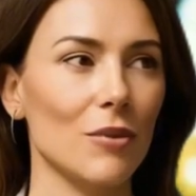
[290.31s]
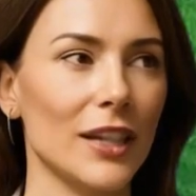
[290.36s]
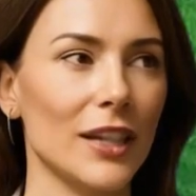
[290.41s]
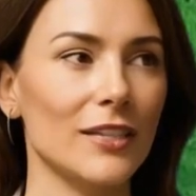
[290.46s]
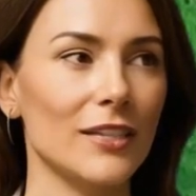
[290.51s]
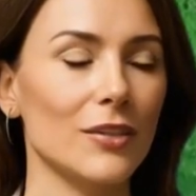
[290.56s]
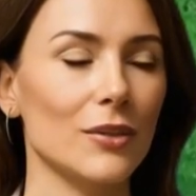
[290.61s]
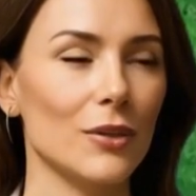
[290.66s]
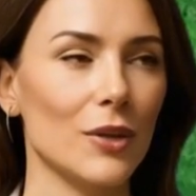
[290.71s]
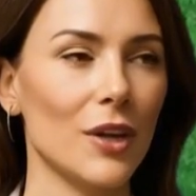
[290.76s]

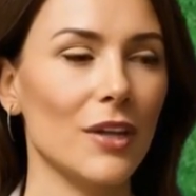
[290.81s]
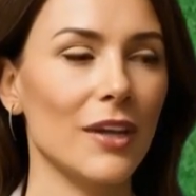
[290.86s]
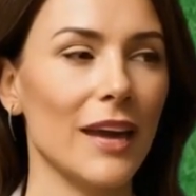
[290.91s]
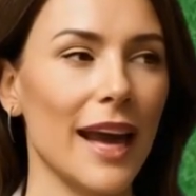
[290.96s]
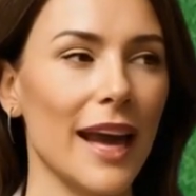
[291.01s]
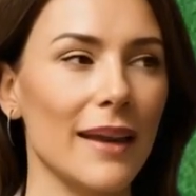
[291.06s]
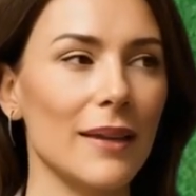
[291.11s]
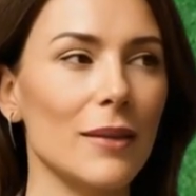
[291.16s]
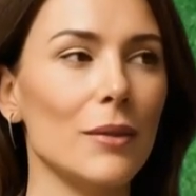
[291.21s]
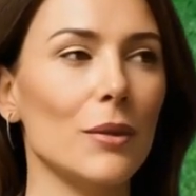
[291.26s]
directly
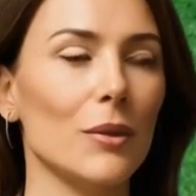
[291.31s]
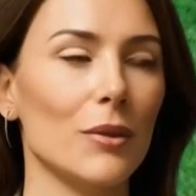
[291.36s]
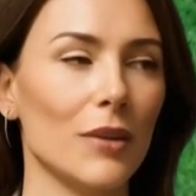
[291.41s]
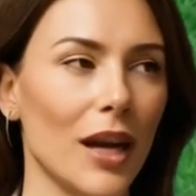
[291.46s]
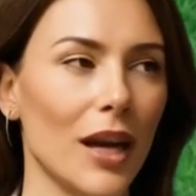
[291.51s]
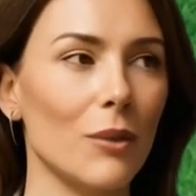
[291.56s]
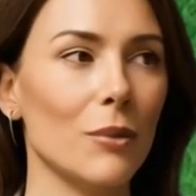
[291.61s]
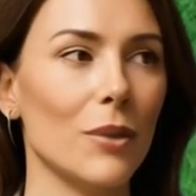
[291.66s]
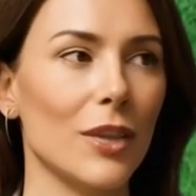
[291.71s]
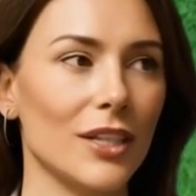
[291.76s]
to the
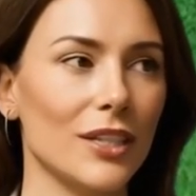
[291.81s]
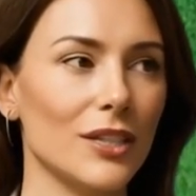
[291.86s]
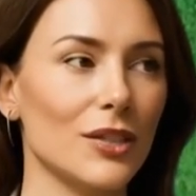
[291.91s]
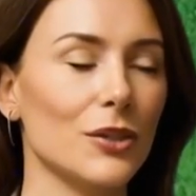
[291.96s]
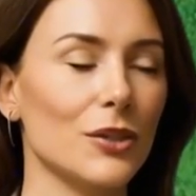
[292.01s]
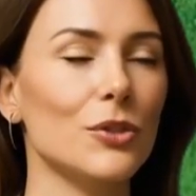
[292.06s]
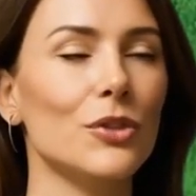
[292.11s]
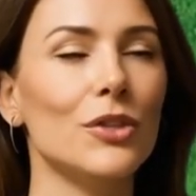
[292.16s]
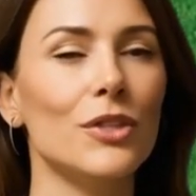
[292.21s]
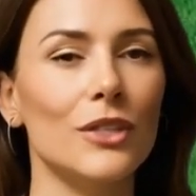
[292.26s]
erectile
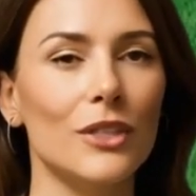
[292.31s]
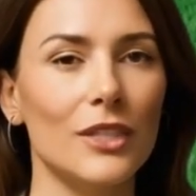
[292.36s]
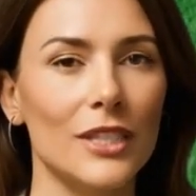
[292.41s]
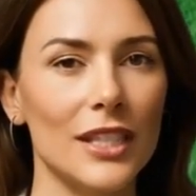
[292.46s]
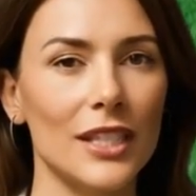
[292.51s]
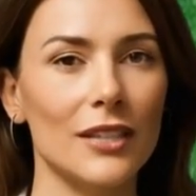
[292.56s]
tissues.